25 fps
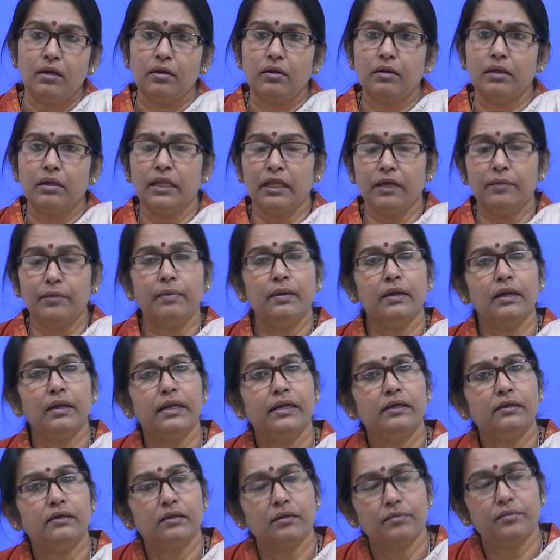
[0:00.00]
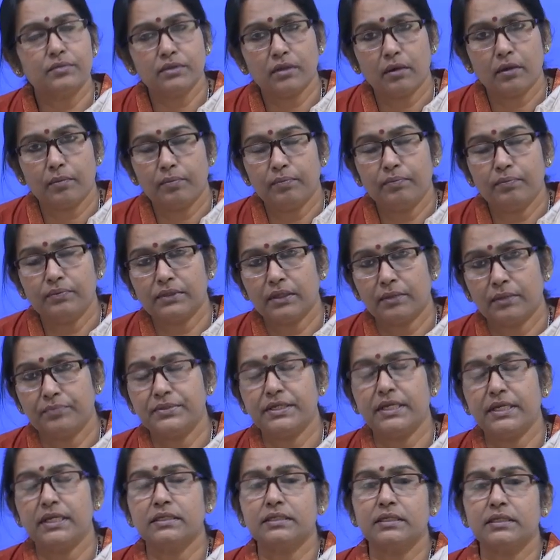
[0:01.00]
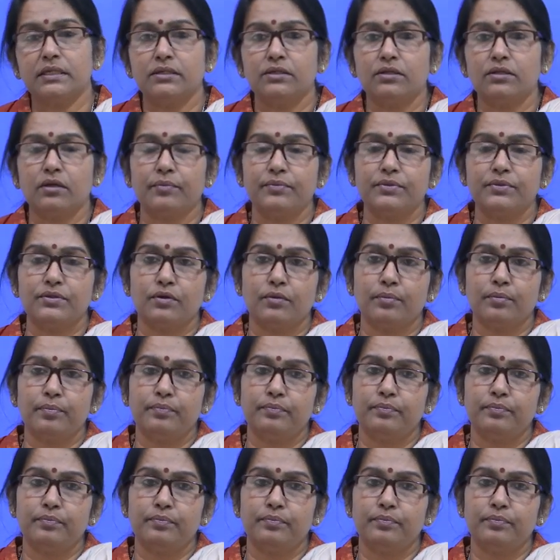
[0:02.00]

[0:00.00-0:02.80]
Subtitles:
label, in terms of subjects, in terms of